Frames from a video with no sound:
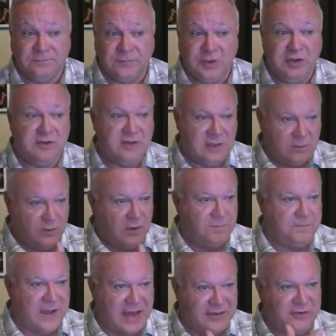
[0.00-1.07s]
You said, well,
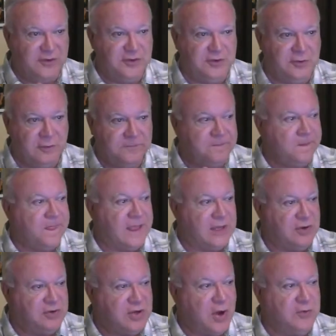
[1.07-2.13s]
Pastor, you,
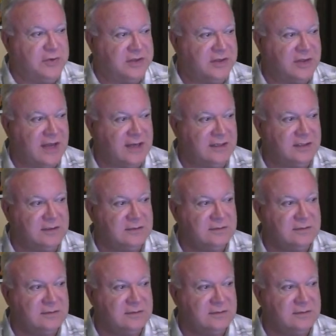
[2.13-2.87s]
you told us that